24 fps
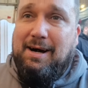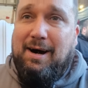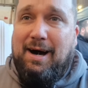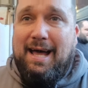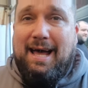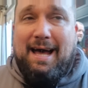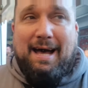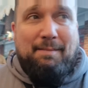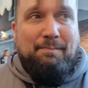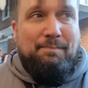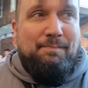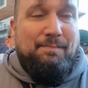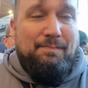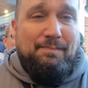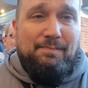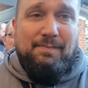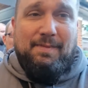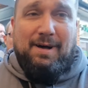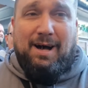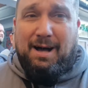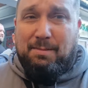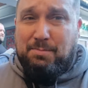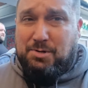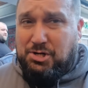
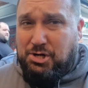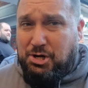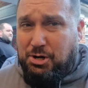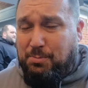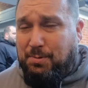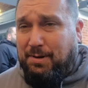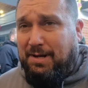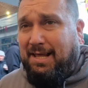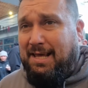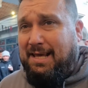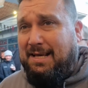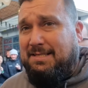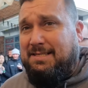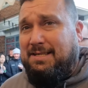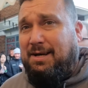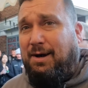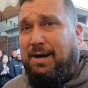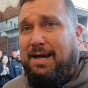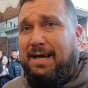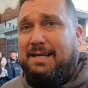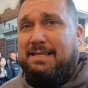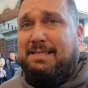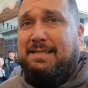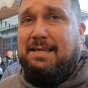I'm stupidly
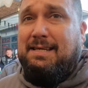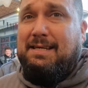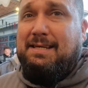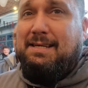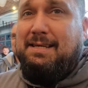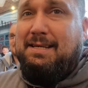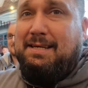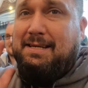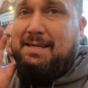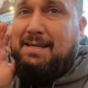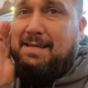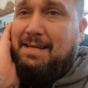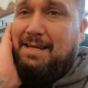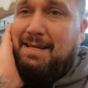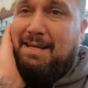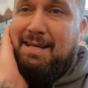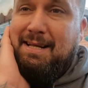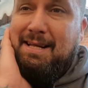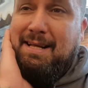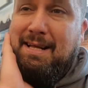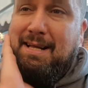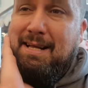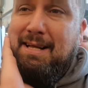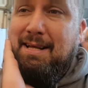excited.
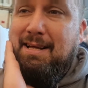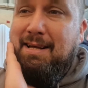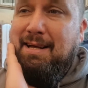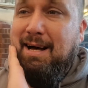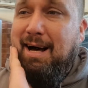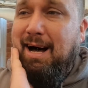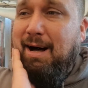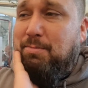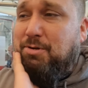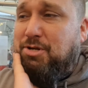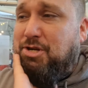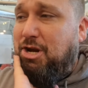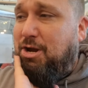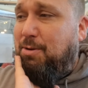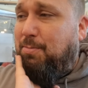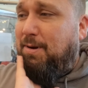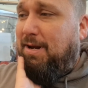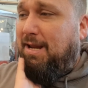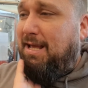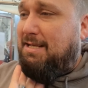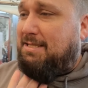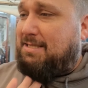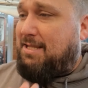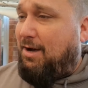I'm
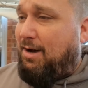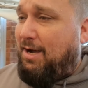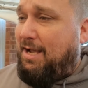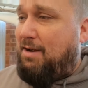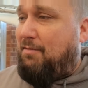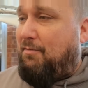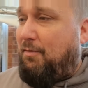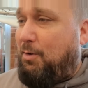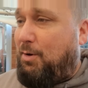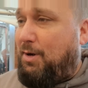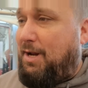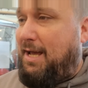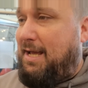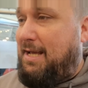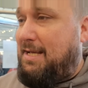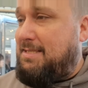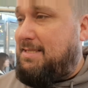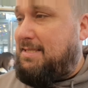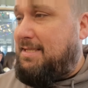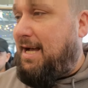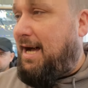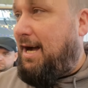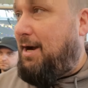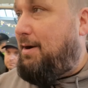stupidly excited for
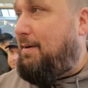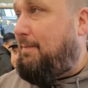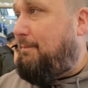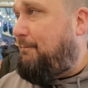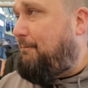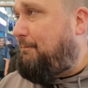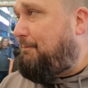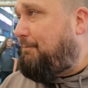these, so.